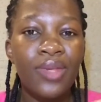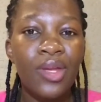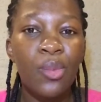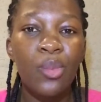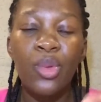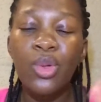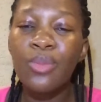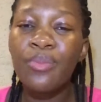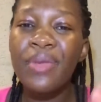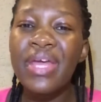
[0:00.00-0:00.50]

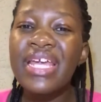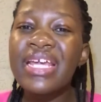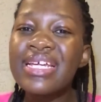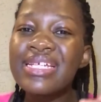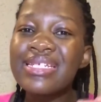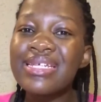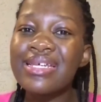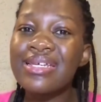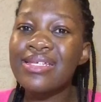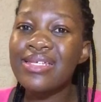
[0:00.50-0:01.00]
will make
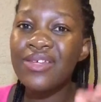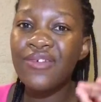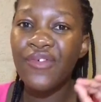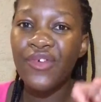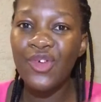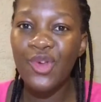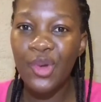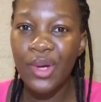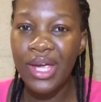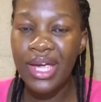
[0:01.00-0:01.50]
it easy
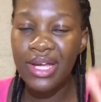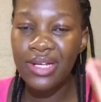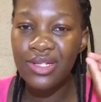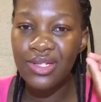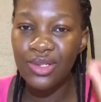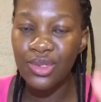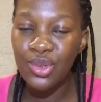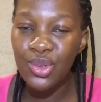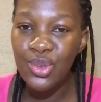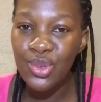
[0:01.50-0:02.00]
for your hair
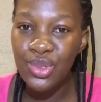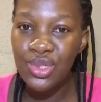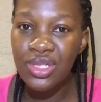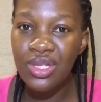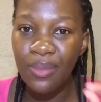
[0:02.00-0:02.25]
to lose